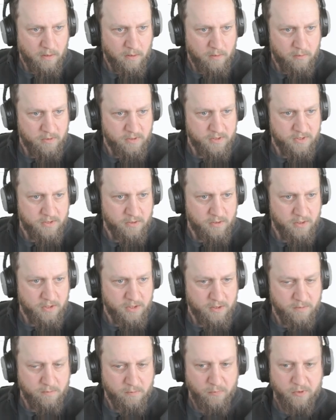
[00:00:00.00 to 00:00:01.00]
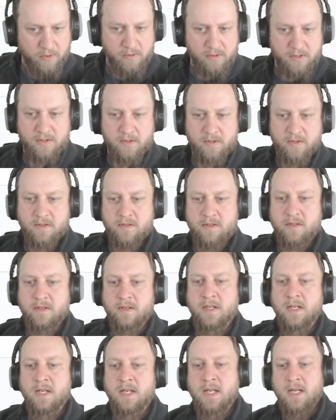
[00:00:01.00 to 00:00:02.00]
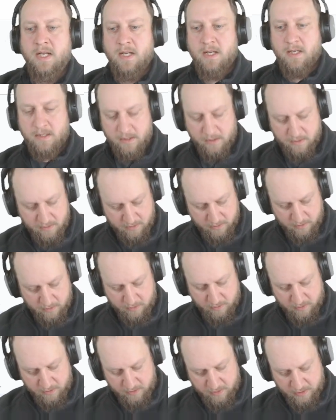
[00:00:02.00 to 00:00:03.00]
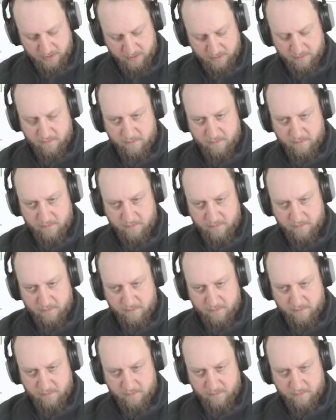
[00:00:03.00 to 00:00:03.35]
Research, more research. This is interesting.